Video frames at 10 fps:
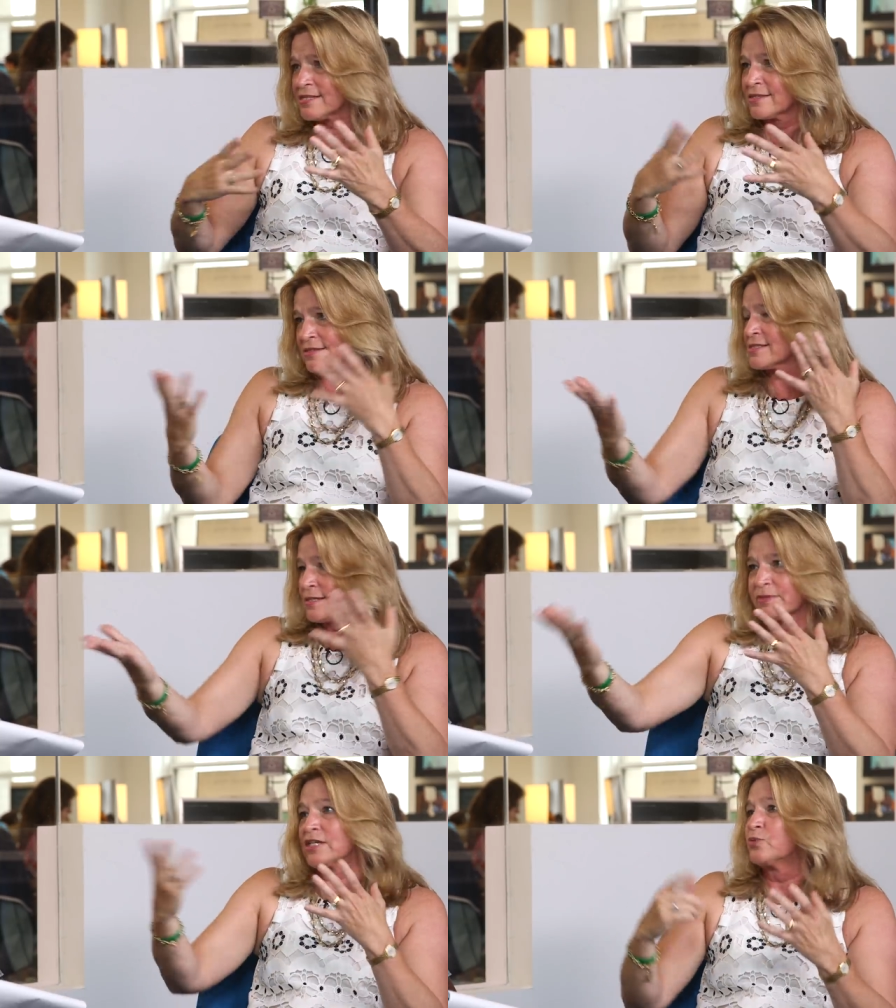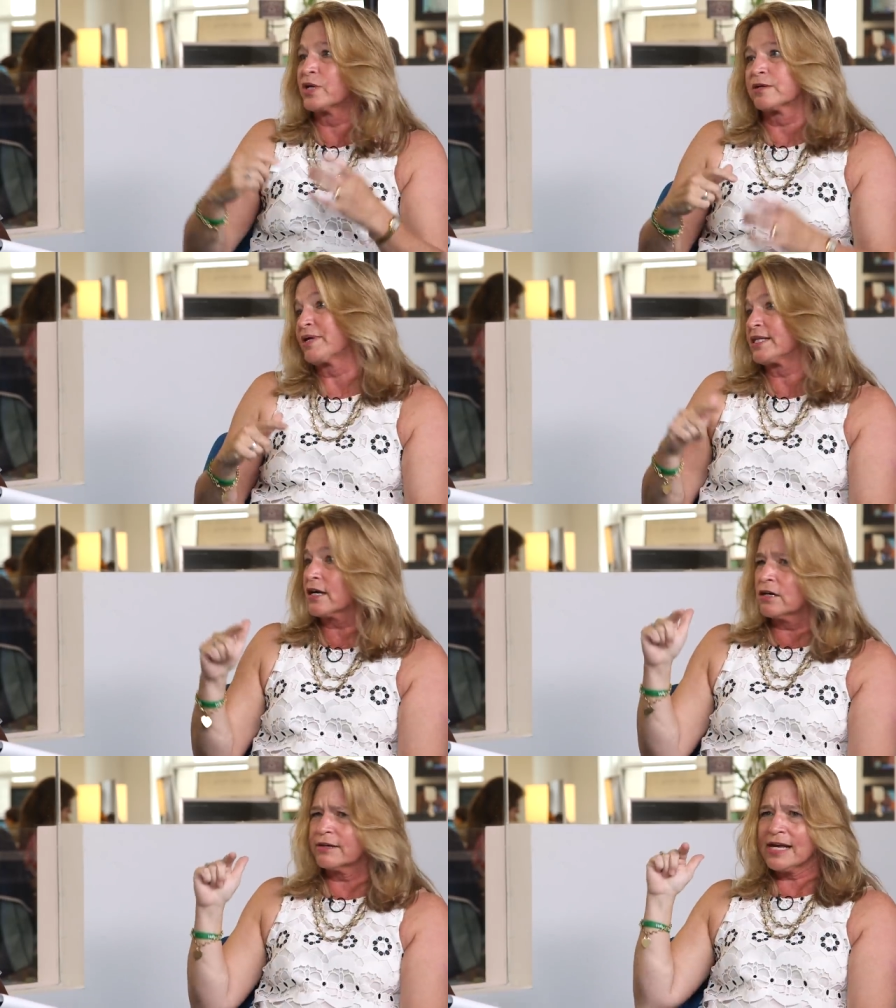This isn't something you want to be
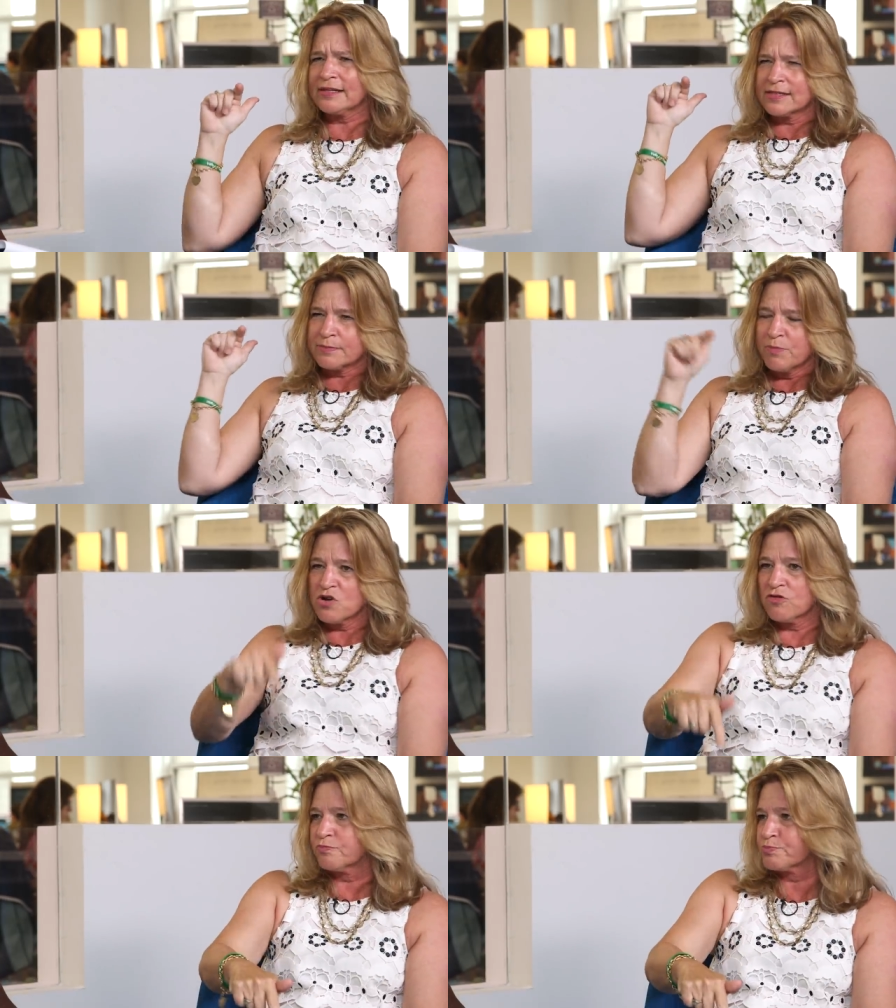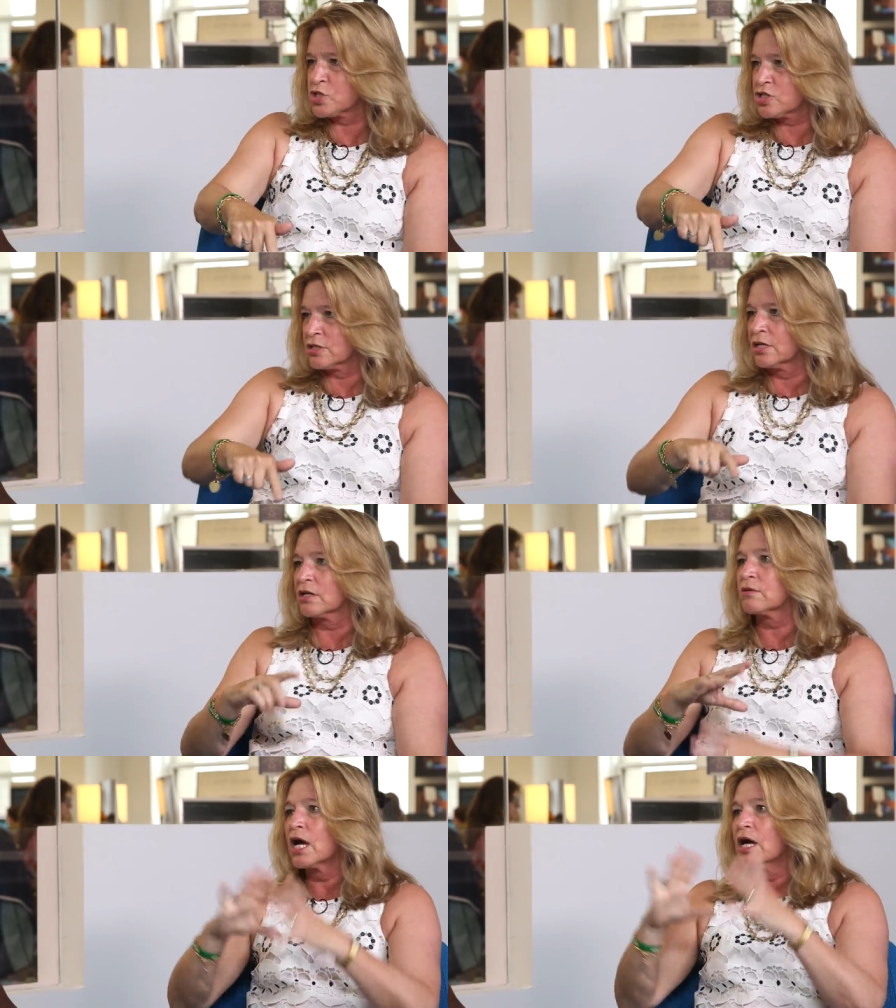like, oh yeah, let's move, Psh, you know.